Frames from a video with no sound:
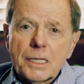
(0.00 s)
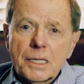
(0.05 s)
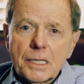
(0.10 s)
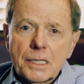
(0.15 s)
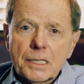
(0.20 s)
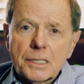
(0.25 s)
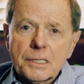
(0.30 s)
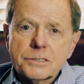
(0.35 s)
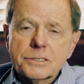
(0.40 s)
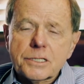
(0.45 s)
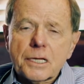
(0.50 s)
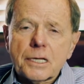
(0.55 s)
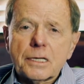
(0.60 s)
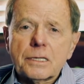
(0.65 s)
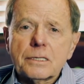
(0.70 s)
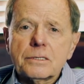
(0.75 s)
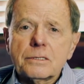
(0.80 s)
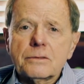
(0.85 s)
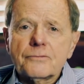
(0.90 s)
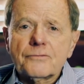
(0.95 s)
It is
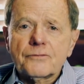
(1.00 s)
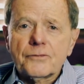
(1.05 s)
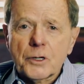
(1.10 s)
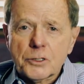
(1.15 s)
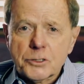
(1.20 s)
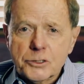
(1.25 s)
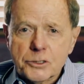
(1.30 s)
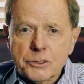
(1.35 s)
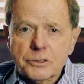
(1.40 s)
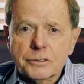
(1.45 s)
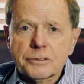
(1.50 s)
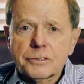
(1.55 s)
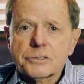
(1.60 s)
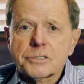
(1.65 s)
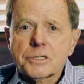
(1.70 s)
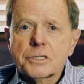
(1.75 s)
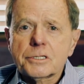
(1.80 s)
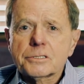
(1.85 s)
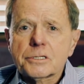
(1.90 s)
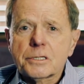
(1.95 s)
a functional
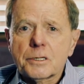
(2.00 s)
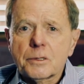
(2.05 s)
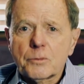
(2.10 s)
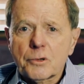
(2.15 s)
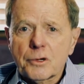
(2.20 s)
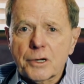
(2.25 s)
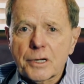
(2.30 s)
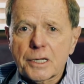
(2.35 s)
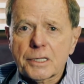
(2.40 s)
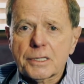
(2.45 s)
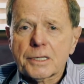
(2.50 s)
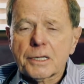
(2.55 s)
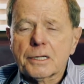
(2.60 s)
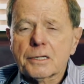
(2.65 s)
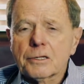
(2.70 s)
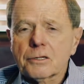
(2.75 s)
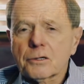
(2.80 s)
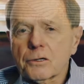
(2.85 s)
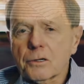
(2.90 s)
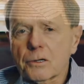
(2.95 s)
disease of the brain that
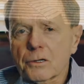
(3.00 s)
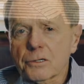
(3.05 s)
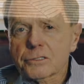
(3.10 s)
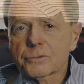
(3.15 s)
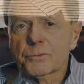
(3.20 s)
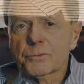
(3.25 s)
occurs